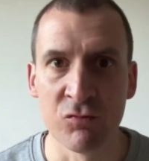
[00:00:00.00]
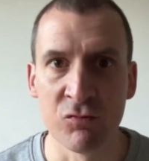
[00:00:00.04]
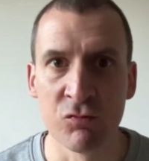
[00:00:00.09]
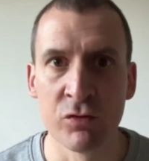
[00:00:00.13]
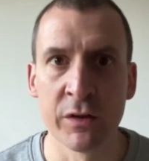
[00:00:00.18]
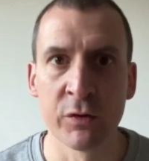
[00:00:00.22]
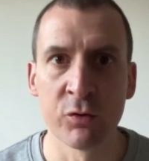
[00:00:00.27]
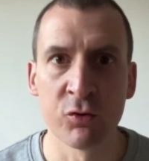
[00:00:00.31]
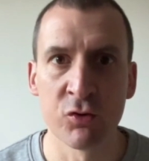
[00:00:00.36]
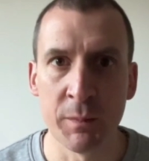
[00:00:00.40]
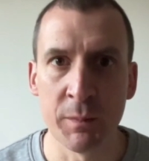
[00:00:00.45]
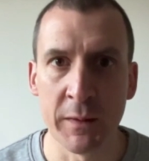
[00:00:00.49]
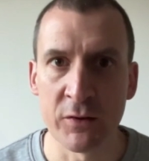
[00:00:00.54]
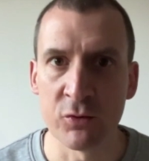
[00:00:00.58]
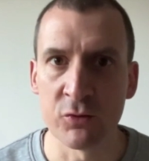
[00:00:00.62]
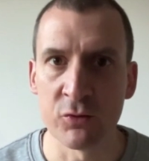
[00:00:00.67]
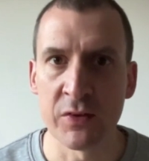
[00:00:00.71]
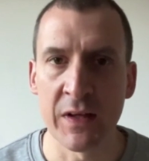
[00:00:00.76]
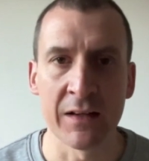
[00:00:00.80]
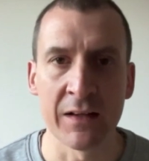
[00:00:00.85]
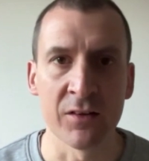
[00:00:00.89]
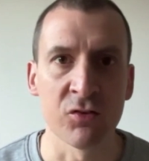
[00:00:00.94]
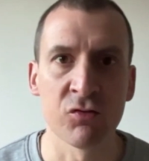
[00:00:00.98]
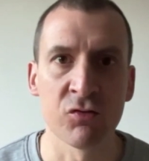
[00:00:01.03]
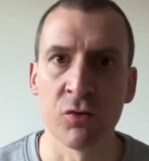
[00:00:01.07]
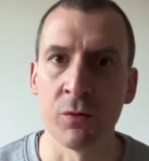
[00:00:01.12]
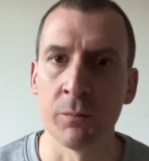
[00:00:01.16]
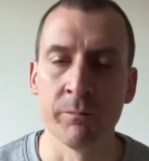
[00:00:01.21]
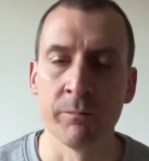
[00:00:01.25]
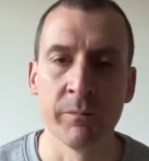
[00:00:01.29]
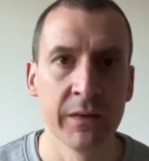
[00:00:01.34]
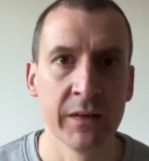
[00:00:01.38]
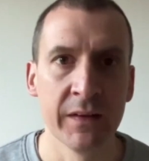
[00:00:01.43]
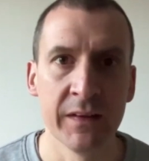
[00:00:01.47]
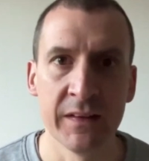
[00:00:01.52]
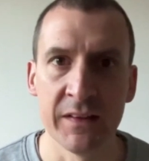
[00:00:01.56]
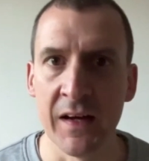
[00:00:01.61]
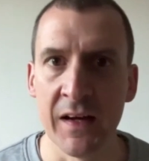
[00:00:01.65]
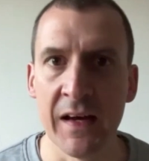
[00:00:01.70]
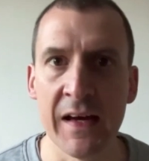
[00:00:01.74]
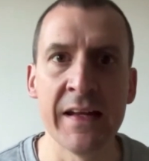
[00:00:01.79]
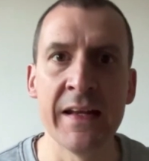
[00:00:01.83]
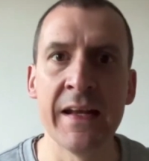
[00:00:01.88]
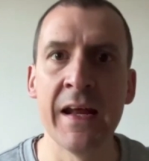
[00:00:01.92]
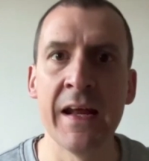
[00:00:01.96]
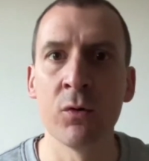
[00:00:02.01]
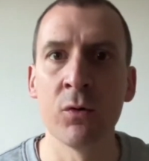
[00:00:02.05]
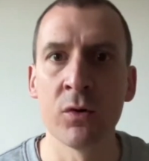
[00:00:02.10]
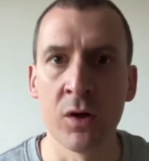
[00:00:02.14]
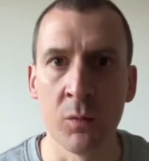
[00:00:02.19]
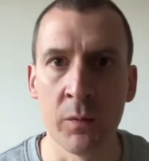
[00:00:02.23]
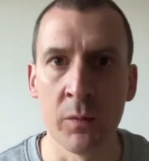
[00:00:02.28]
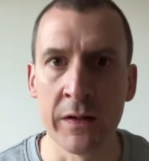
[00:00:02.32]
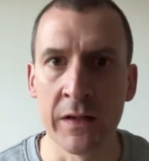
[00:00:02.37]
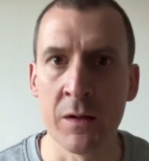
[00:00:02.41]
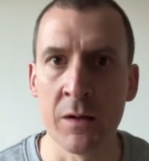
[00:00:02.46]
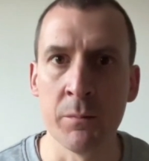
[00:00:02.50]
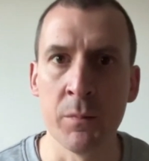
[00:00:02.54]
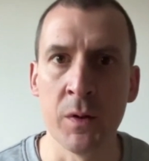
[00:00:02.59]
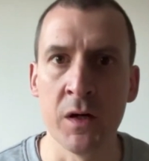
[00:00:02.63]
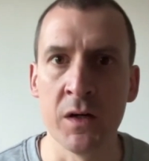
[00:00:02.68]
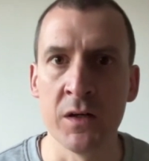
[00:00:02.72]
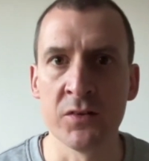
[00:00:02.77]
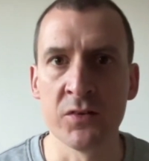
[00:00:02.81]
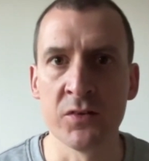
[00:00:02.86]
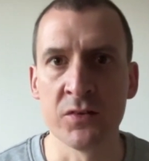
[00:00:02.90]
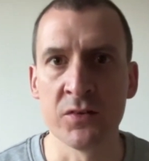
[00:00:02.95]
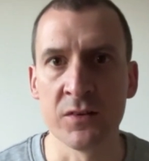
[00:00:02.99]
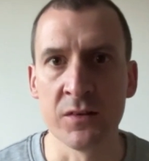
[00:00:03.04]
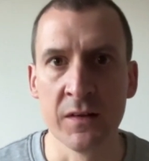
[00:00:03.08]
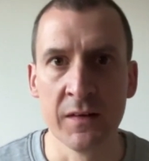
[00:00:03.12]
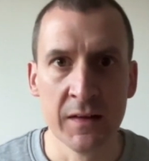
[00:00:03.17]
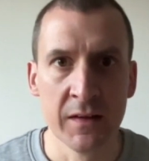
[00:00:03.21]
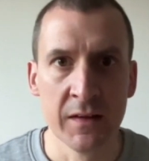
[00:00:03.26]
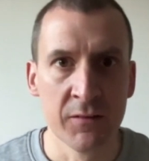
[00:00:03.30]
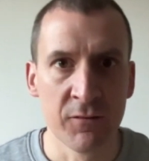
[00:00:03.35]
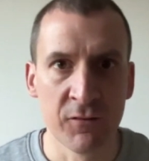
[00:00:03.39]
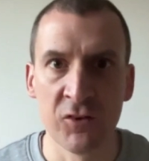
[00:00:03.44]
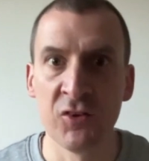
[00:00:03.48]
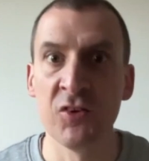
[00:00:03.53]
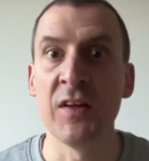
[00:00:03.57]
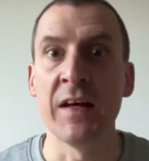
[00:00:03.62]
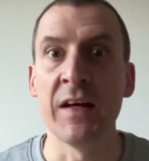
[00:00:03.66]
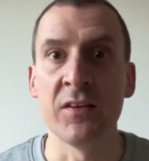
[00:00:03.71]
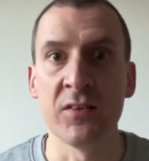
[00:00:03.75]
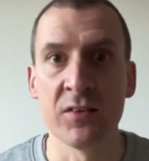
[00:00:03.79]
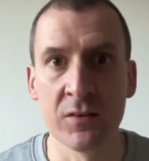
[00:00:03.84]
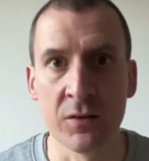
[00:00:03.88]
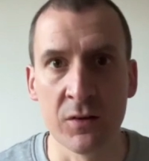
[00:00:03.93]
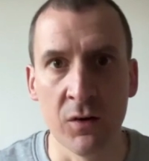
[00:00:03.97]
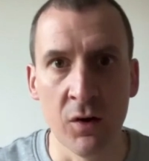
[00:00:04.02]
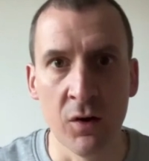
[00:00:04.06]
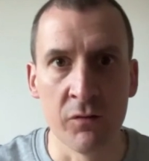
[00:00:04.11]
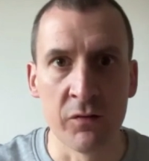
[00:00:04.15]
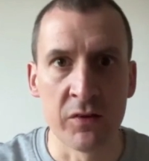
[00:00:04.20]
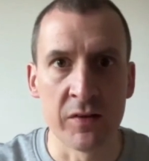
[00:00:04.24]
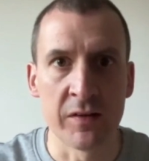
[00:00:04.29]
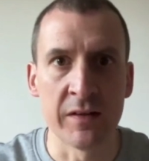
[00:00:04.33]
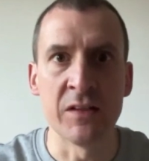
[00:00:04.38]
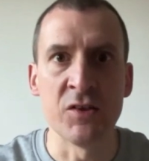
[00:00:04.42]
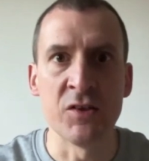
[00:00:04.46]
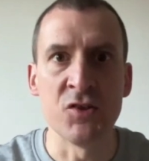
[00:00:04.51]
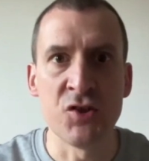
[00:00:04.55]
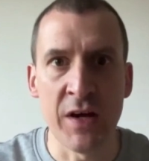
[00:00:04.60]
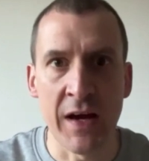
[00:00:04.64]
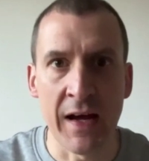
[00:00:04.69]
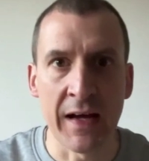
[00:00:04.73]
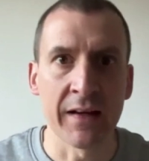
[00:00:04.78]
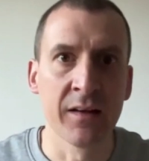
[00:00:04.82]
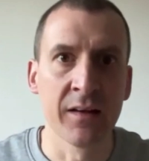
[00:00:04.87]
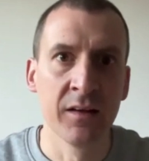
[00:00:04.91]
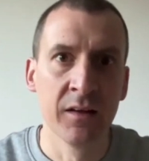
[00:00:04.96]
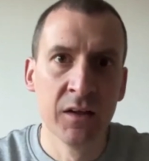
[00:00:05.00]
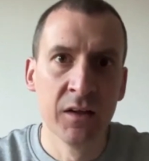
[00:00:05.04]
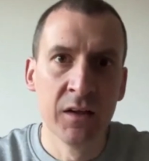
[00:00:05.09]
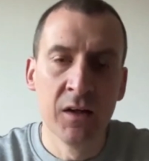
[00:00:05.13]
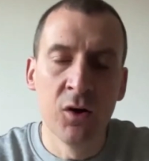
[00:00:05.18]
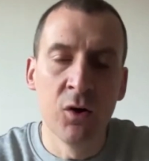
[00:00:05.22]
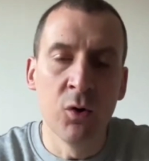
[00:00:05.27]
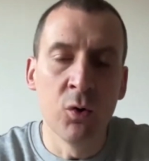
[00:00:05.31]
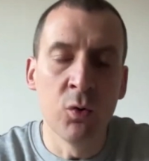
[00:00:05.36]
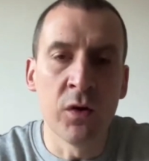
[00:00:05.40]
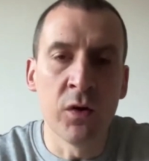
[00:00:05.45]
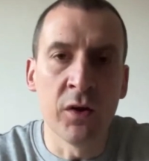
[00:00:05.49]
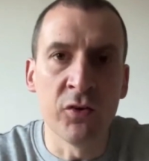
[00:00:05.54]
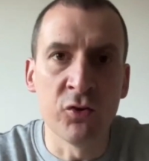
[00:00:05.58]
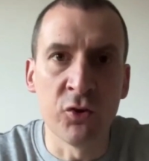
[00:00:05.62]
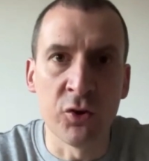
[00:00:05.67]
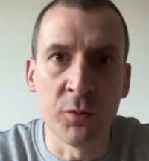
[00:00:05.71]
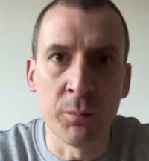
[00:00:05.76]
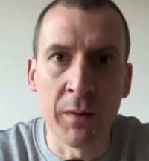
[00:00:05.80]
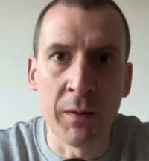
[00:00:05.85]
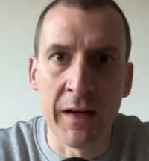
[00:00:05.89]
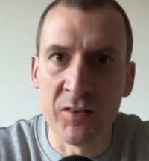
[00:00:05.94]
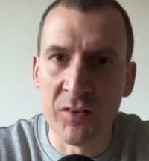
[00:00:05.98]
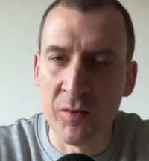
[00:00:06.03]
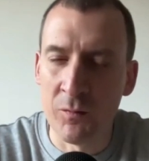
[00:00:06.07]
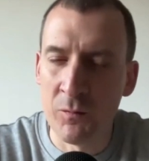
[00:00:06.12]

Real special talents from Anelka when he emerged, Cesc, obviously Jack, all those sort of players.